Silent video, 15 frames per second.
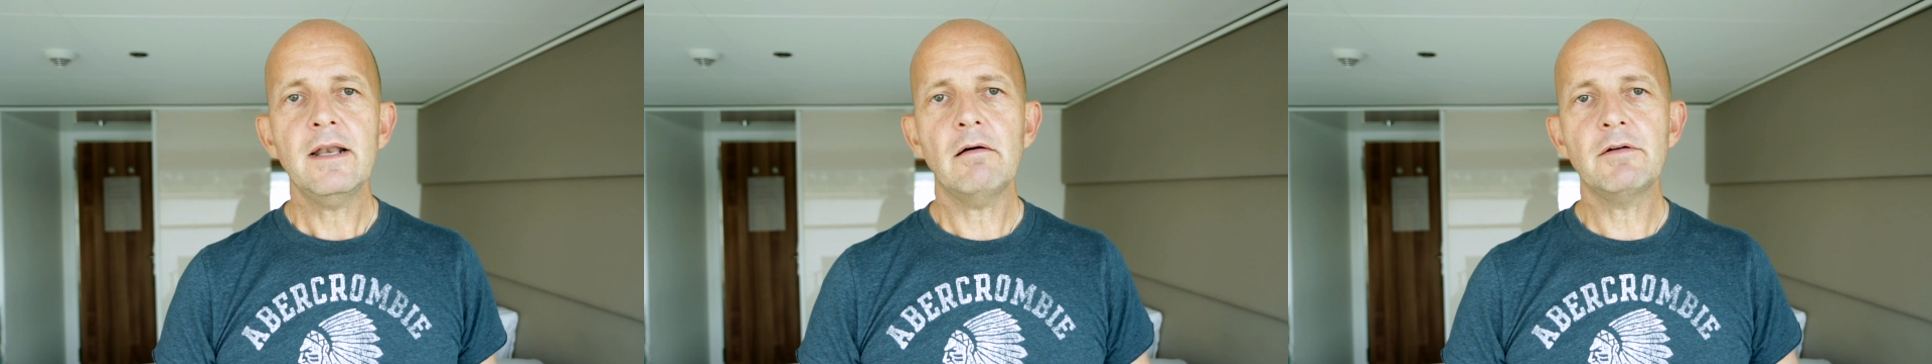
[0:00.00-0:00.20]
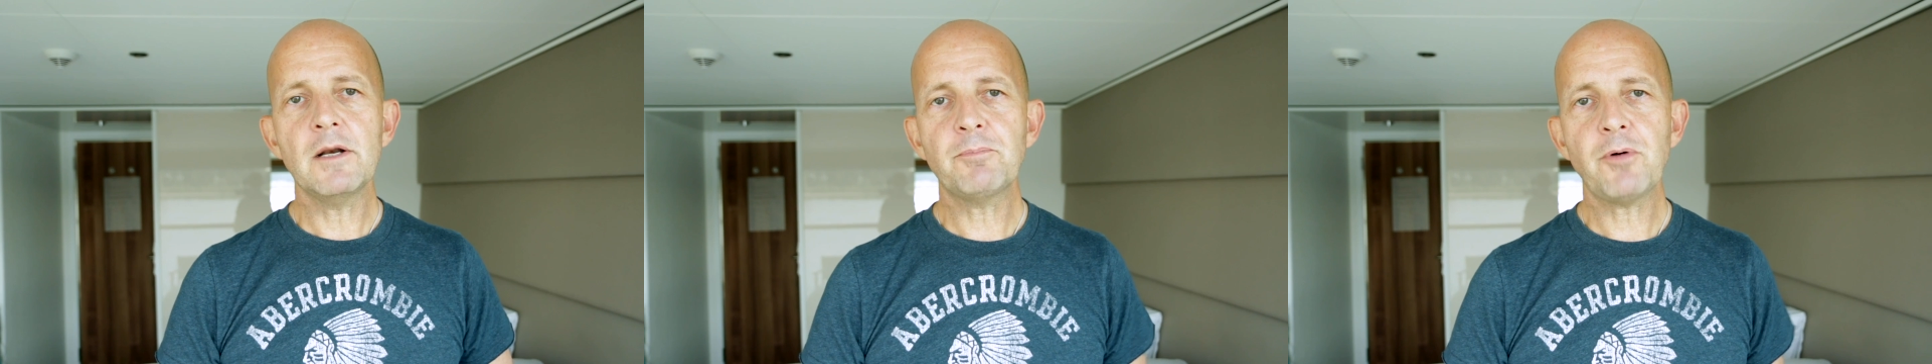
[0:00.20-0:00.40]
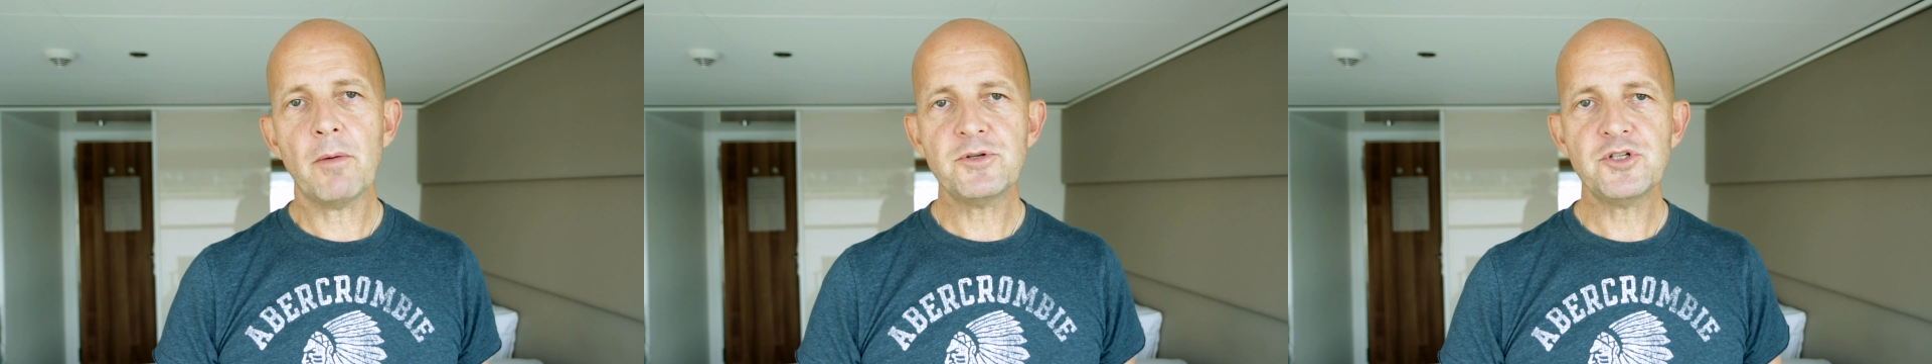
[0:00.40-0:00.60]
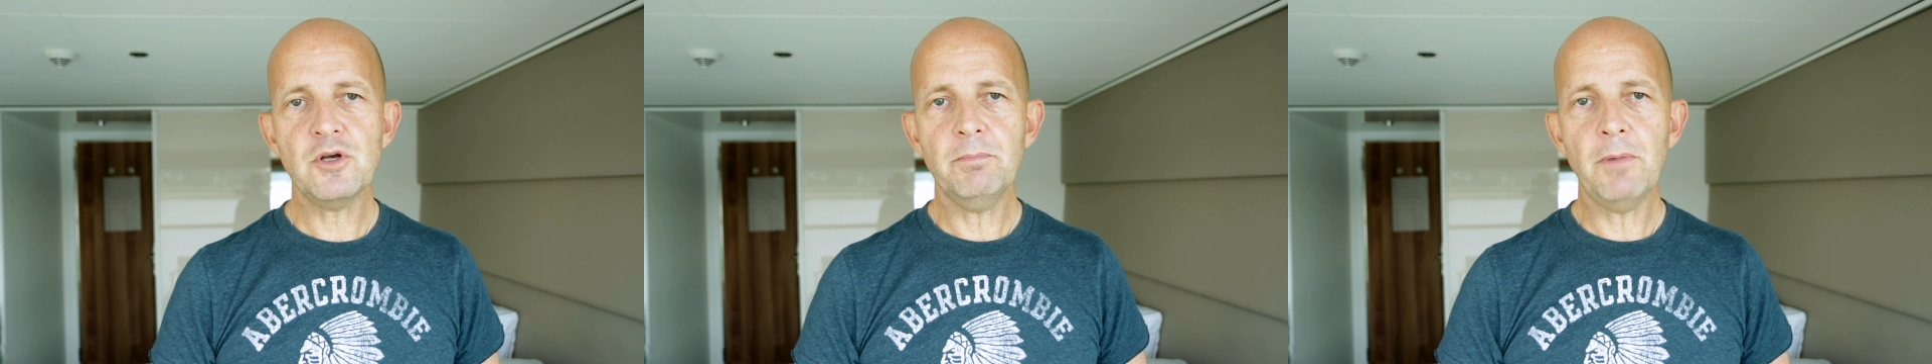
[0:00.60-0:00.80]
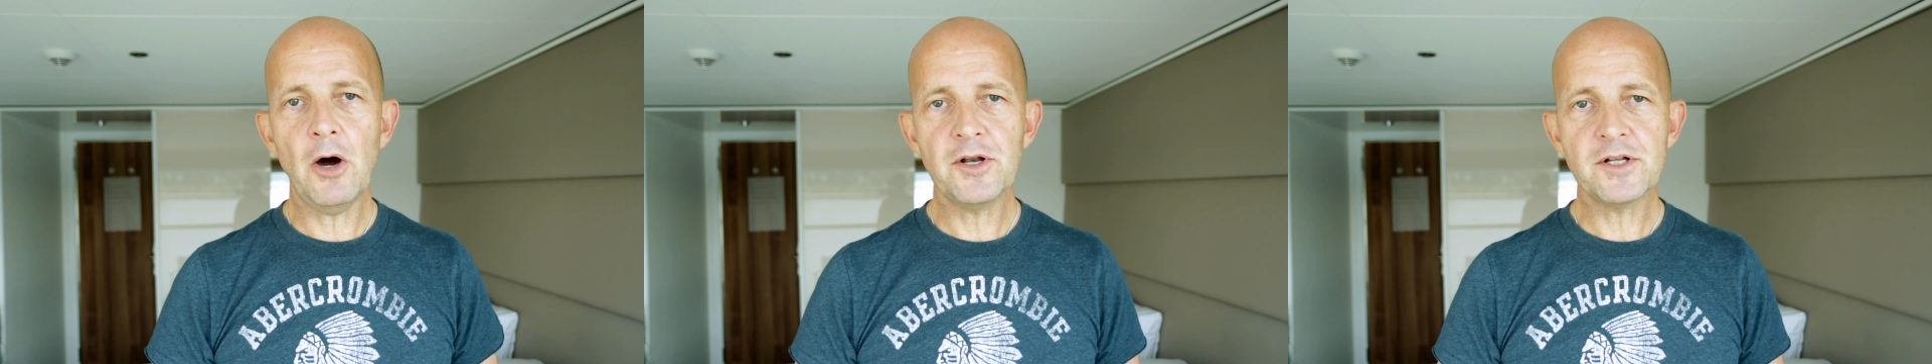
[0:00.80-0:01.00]
Now I did promise you
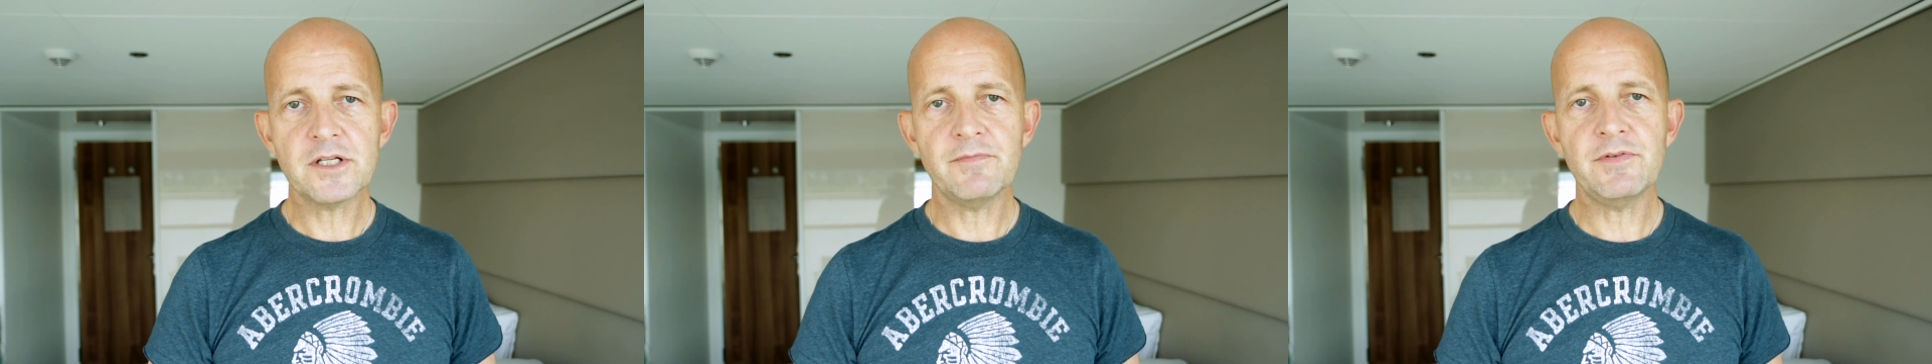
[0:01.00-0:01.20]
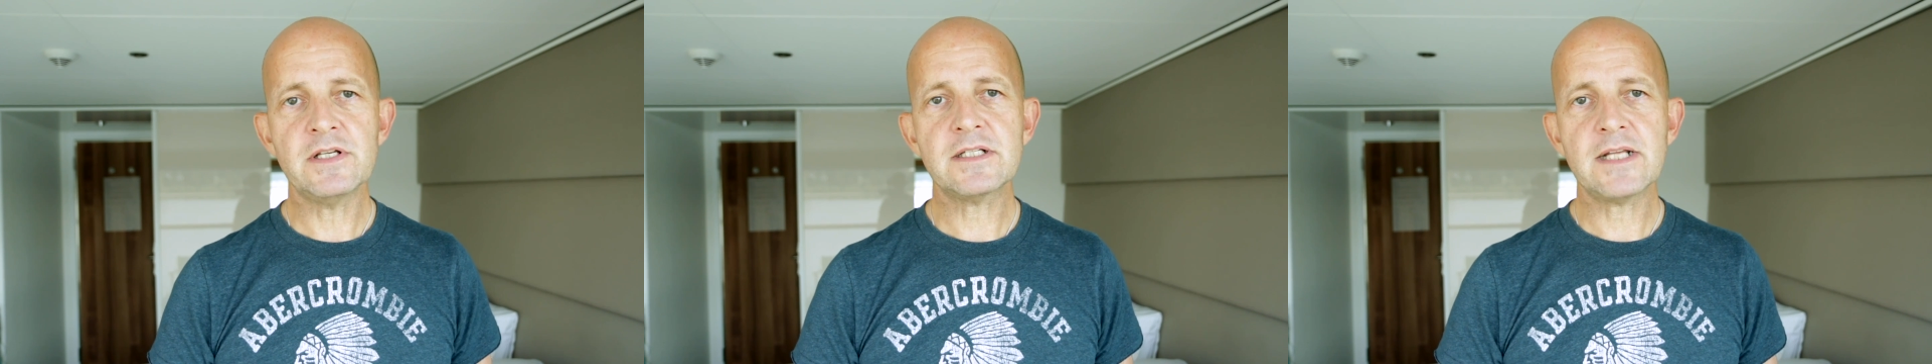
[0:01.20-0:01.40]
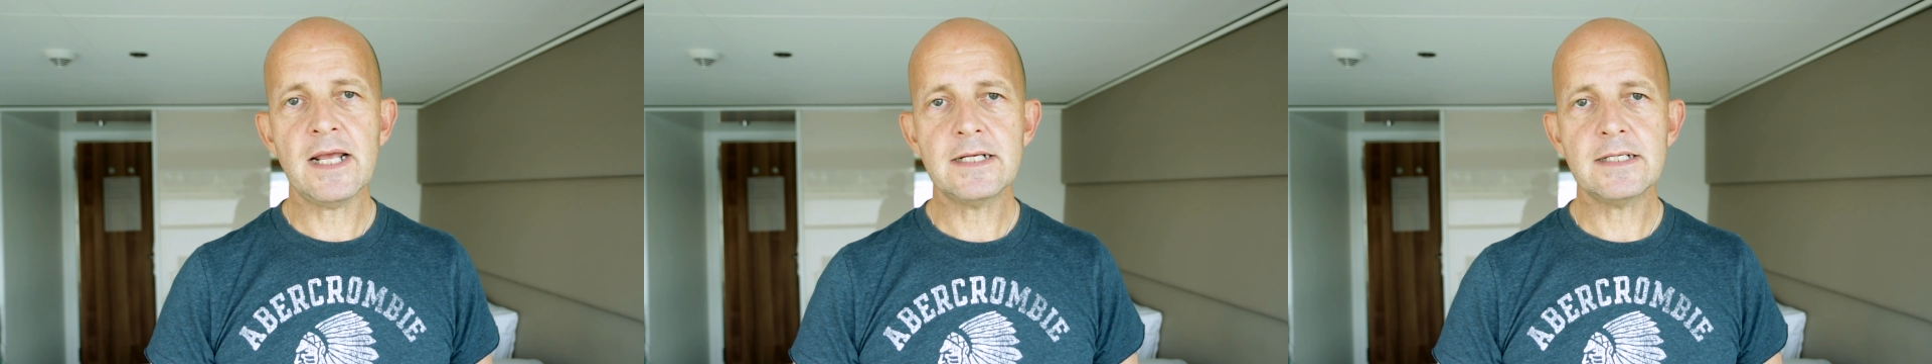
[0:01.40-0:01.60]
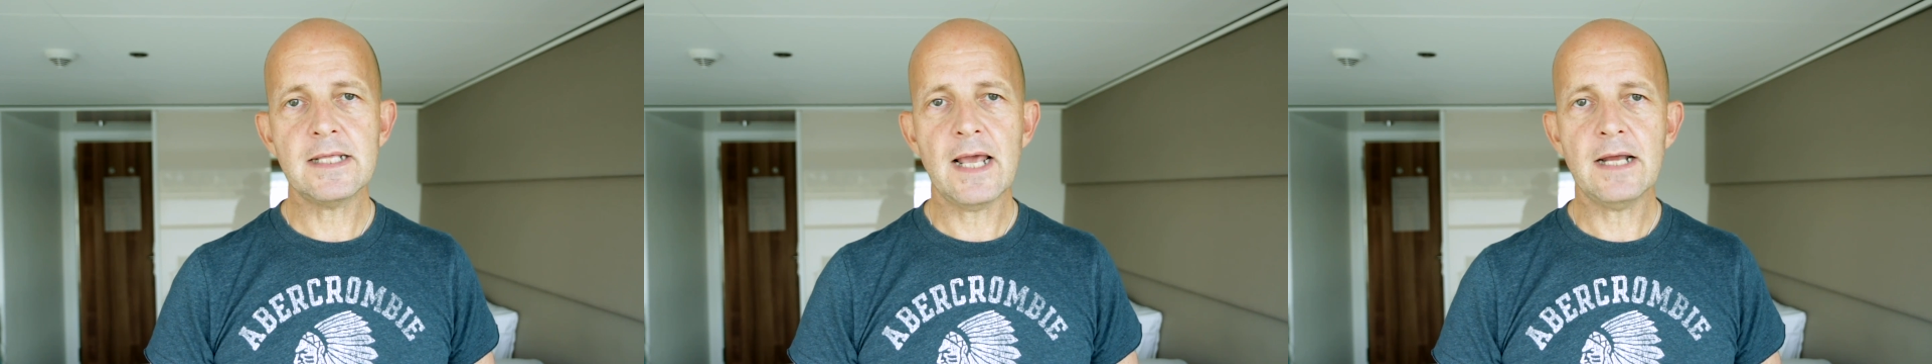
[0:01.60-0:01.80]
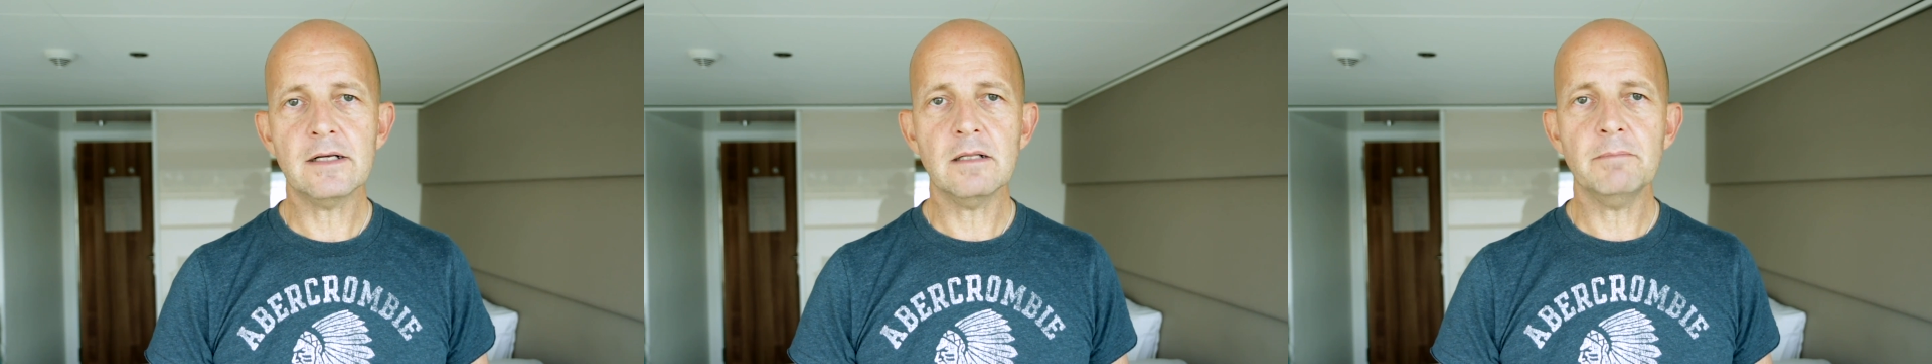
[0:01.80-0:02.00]
a bonus if you stay to the end,